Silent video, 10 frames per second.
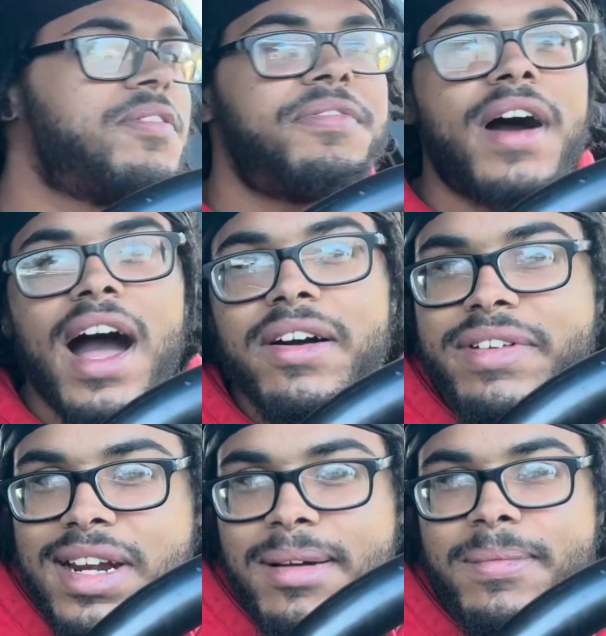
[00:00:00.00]
five
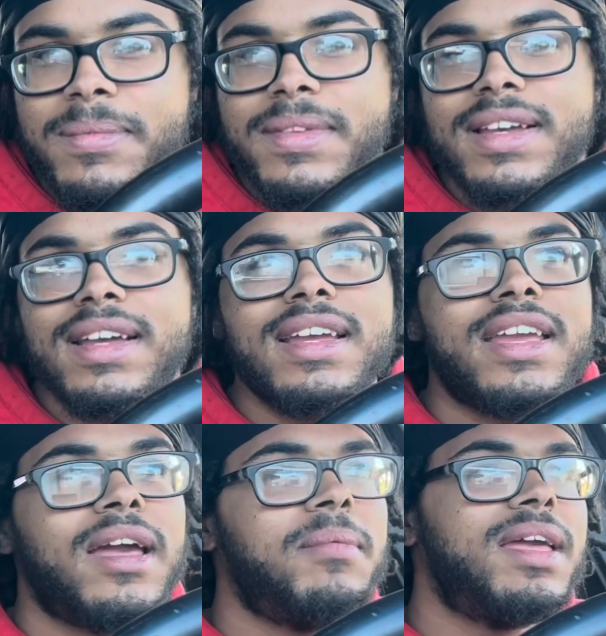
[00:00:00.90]
of them,
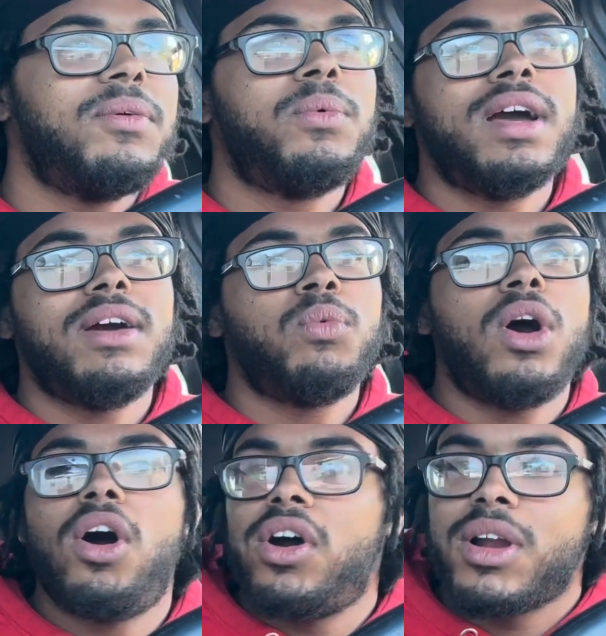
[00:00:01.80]
you know what I mean, with
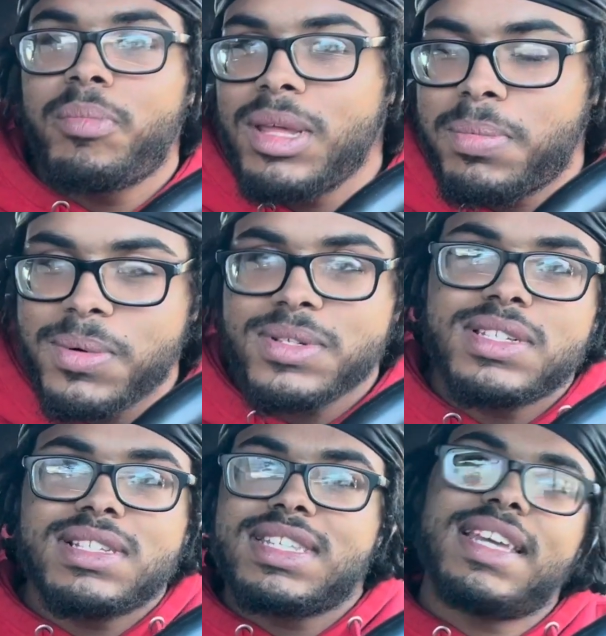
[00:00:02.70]
all their
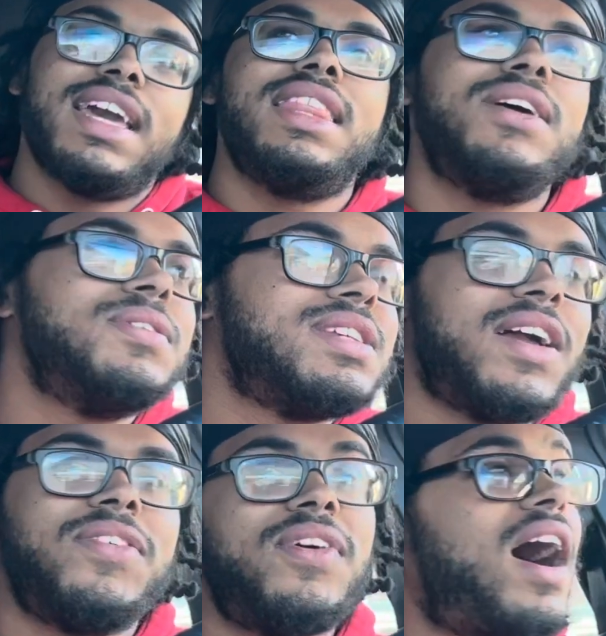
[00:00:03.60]
peoples together, it was
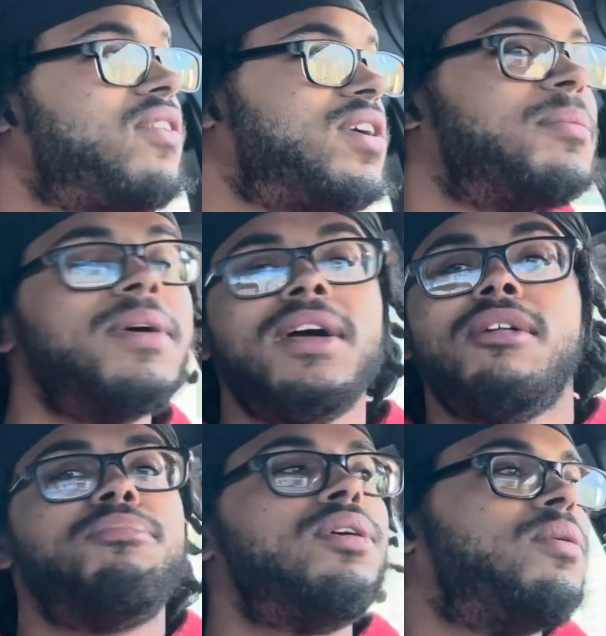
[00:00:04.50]
like five of them,
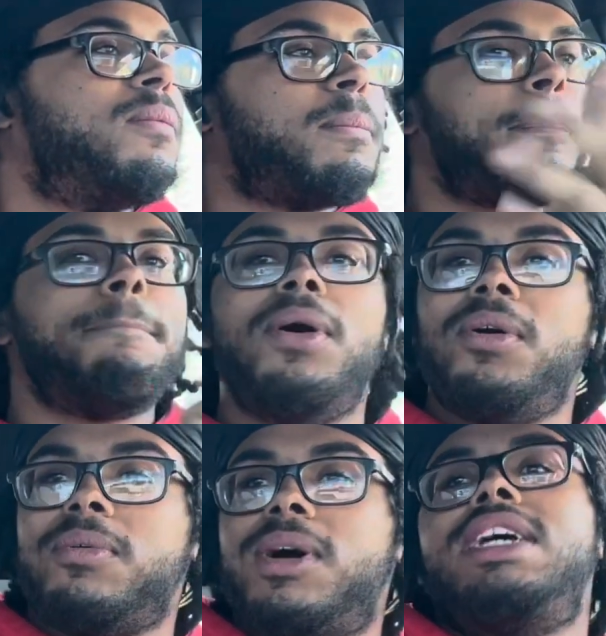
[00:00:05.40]
boom,
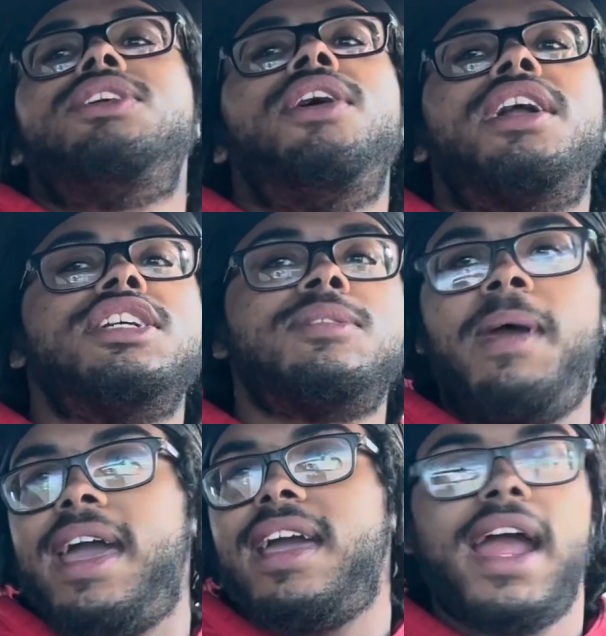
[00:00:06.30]
boom, when you heard a
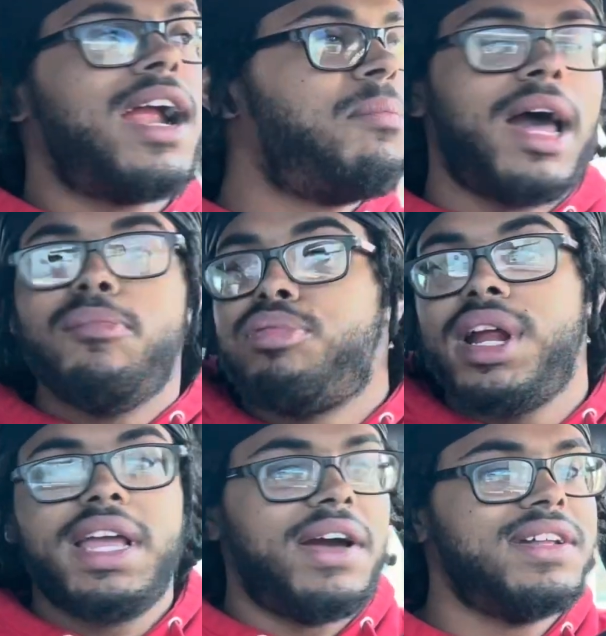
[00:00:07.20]
smack, everybody
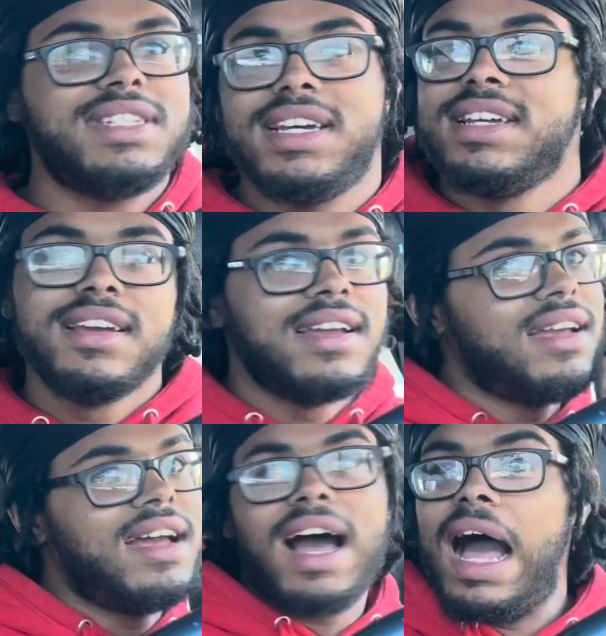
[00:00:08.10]
break out into,
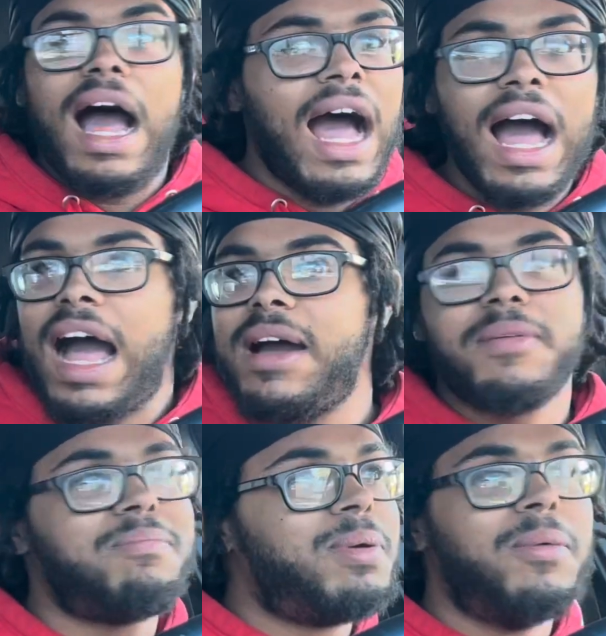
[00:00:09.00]

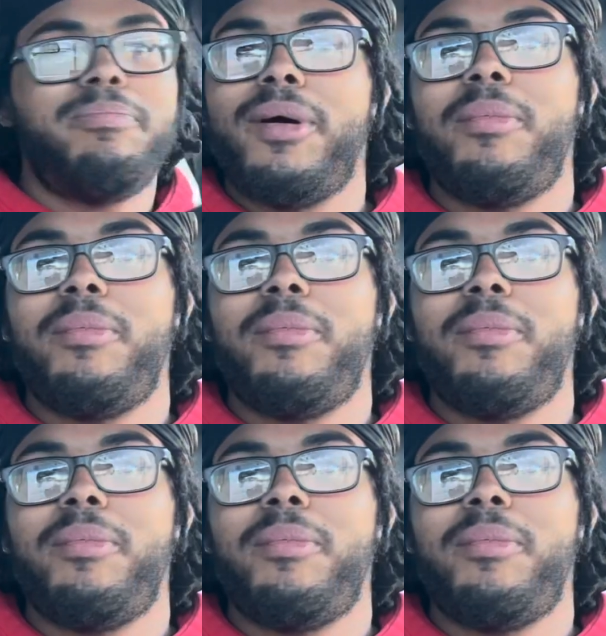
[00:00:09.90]
boom, boom,